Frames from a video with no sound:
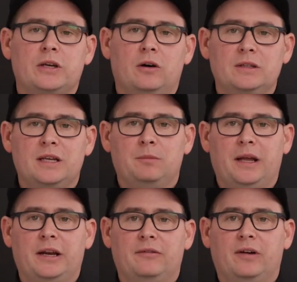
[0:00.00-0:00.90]
the content
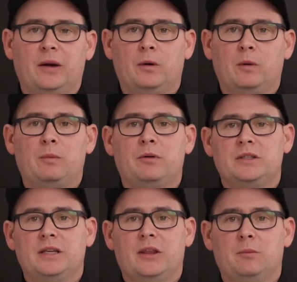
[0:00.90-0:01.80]
planning framework we
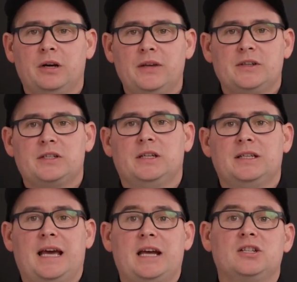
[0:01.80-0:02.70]
put together
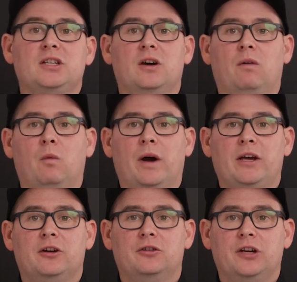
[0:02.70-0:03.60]
previously to actually go away
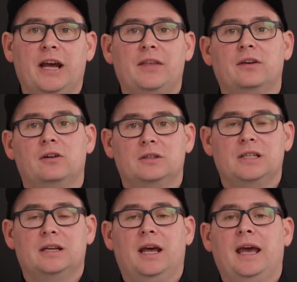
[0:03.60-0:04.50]
and create the
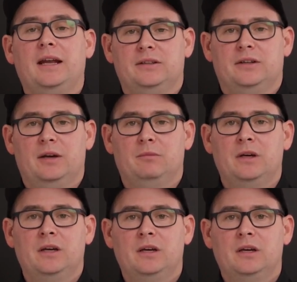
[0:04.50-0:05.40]
content ahead of time.
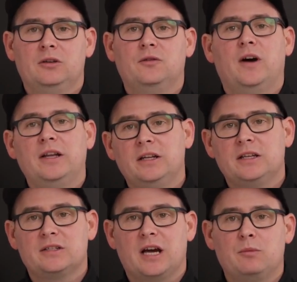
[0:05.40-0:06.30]
You'll find an
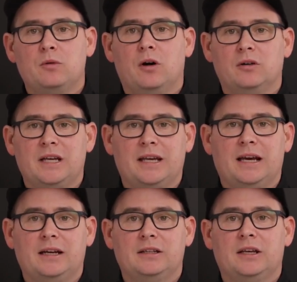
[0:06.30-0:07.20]
example content
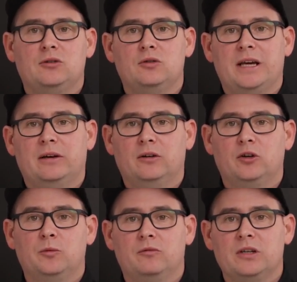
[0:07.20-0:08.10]
calendar in your
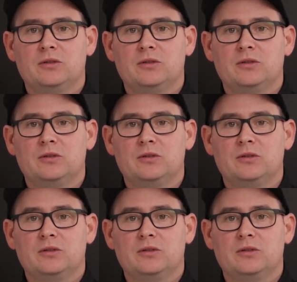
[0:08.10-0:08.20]
downloadable